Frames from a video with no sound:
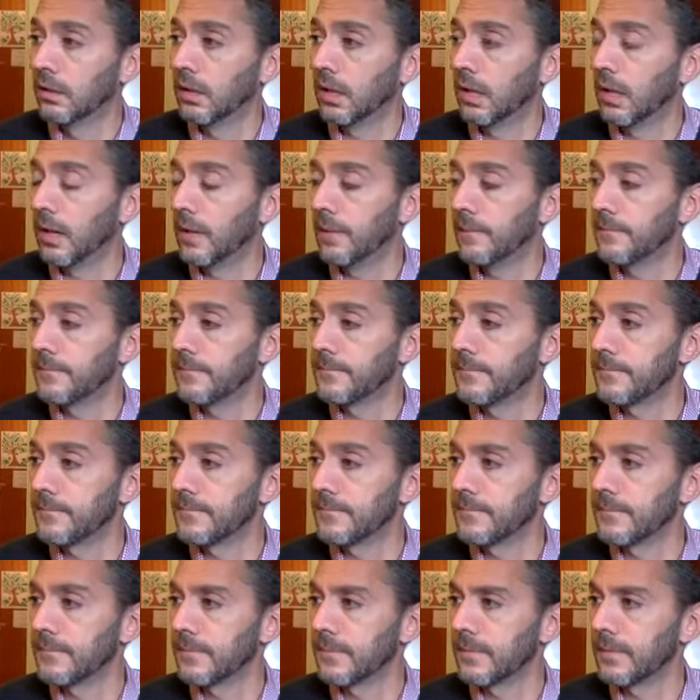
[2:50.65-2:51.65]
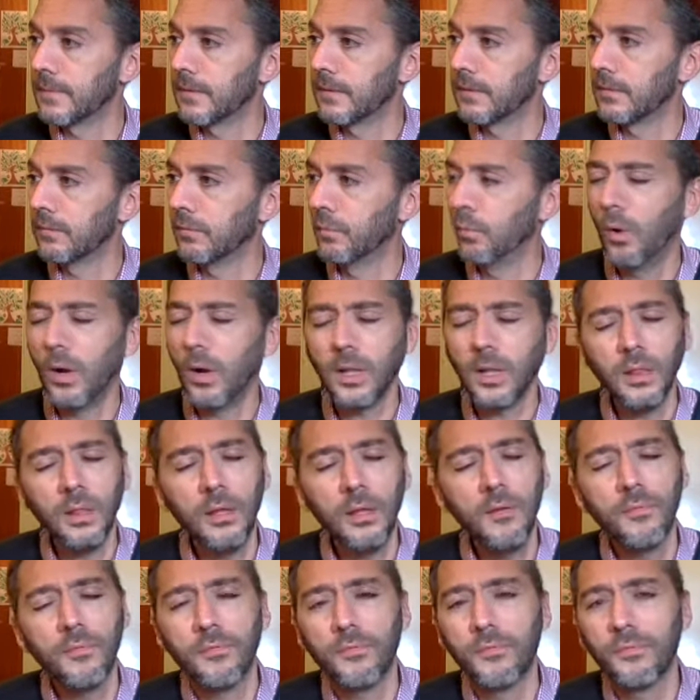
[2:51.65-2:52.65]
what
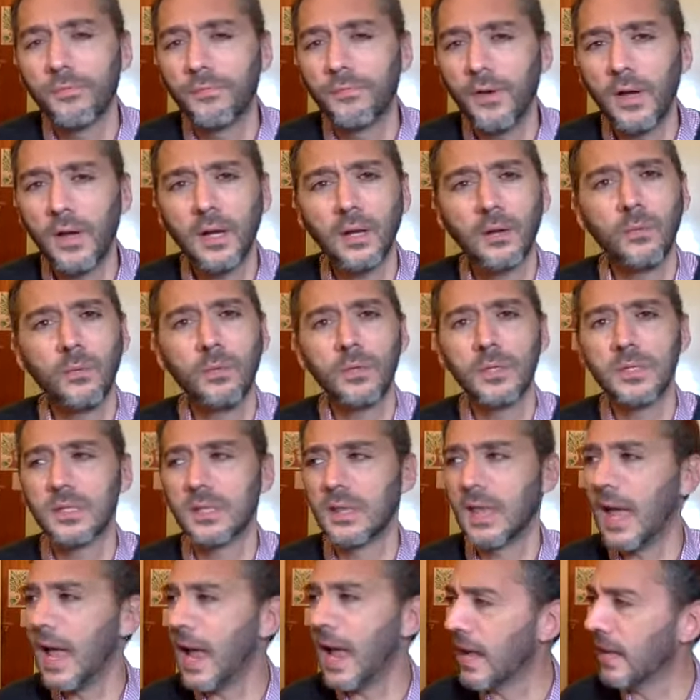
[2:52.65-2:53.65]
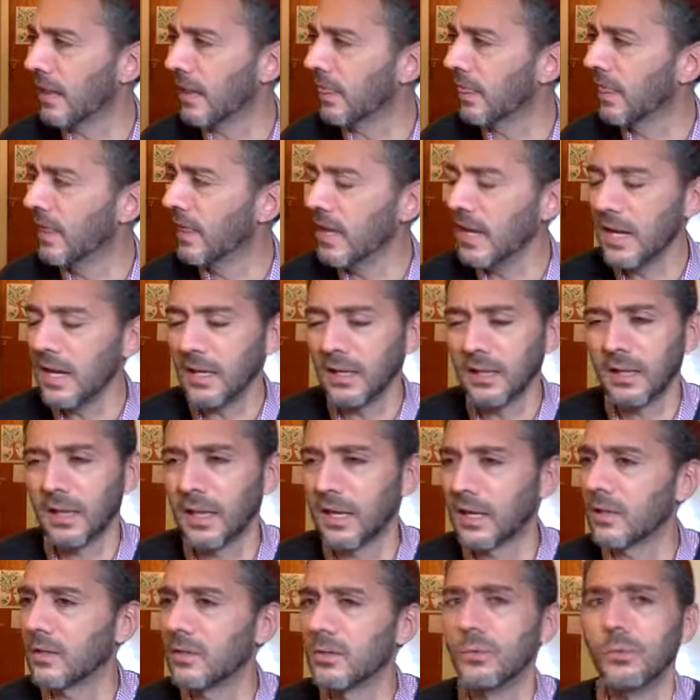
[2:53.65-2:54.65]
the fuck was that thing
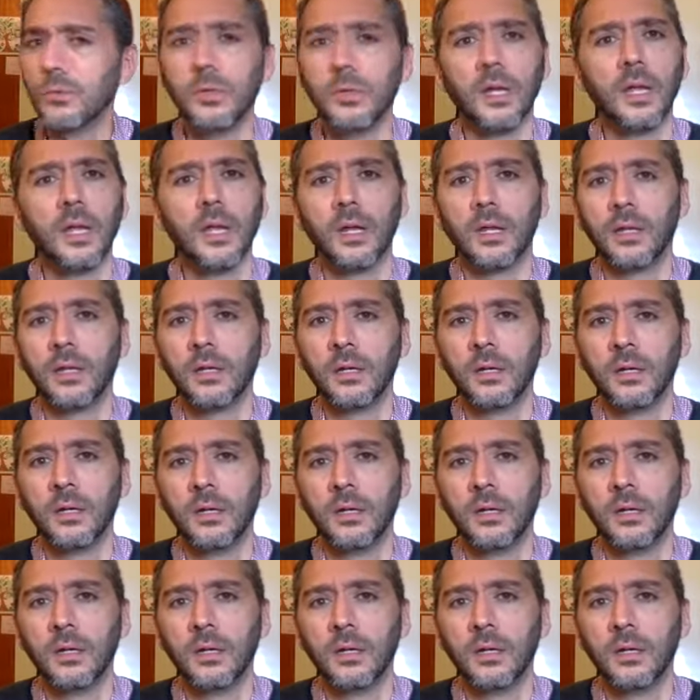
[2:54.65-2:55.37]
that you did?